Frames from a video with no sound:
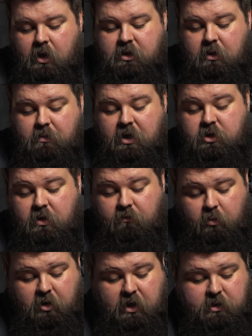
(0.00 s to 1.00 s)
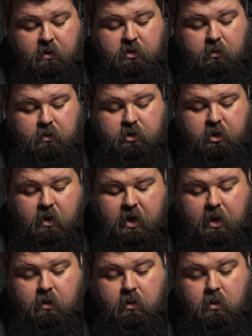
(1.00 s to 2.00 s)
I did mention vibrato, so I'll just show you that.